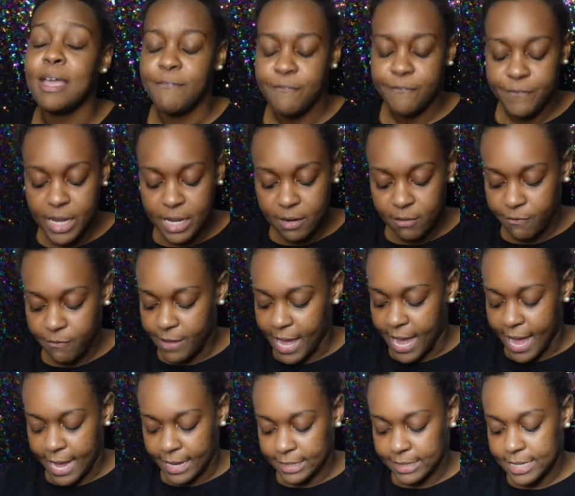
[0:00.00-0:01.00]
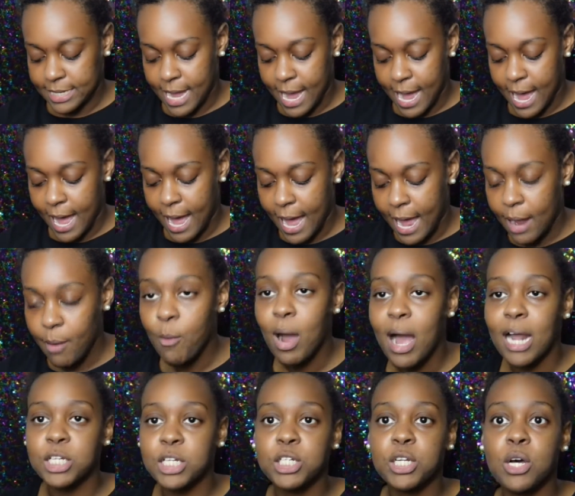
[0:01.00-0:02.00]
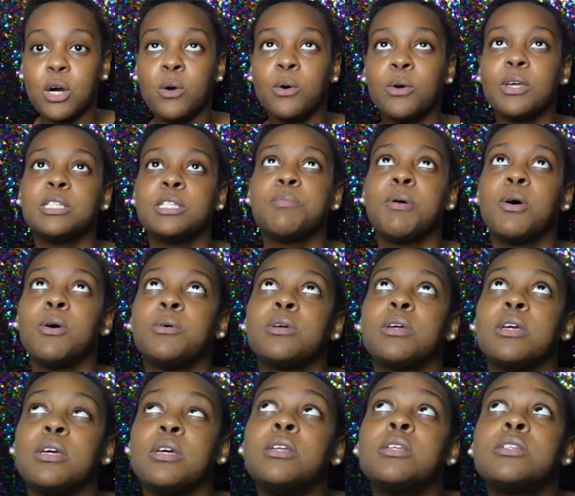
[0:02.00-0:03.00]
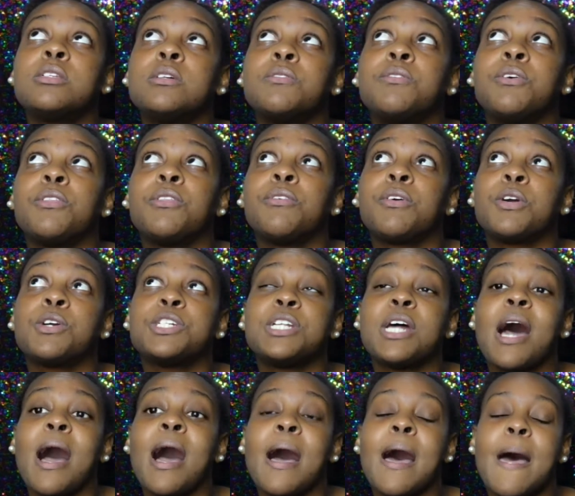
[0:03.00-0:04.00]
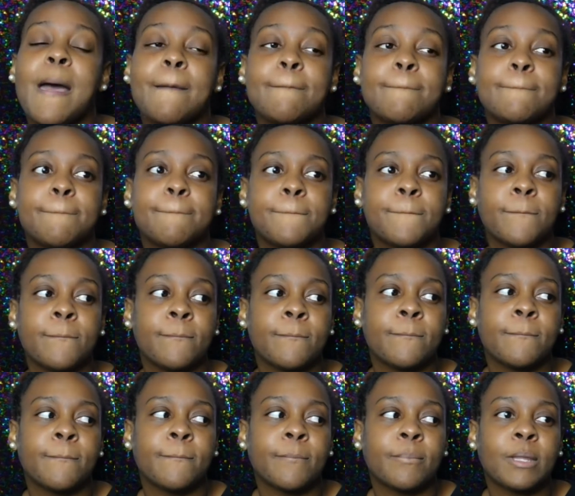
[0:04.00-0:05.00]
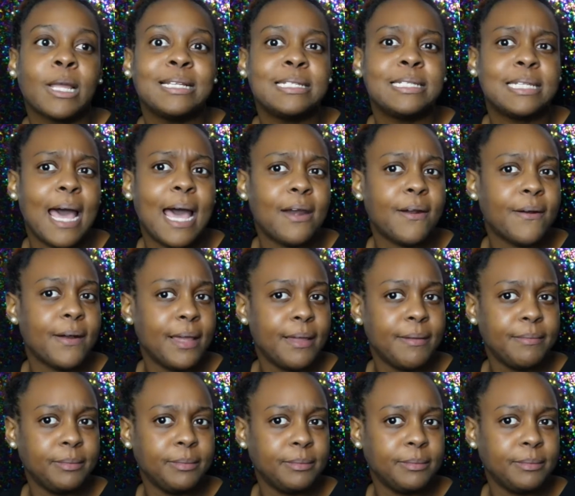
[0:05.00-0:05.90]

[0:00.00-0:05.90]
fun fact, I watched Hocus Pocus for the first time Sunday.